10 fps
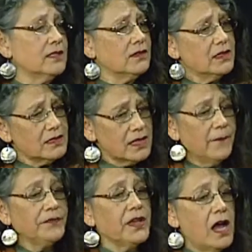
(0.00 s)
So there's
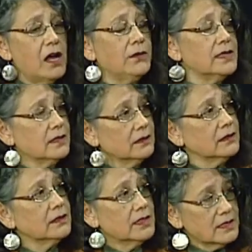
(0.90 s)
always a
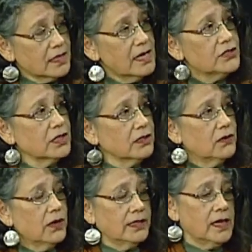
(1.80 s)
little discussion
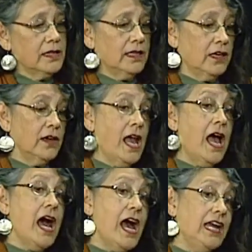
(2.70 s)
going on there.
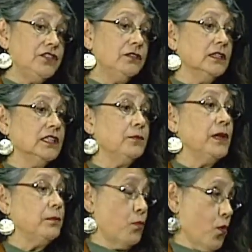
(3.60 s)
I do a little
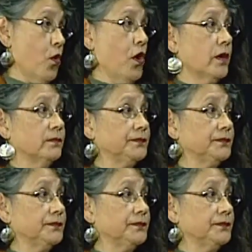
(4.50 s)
bit more.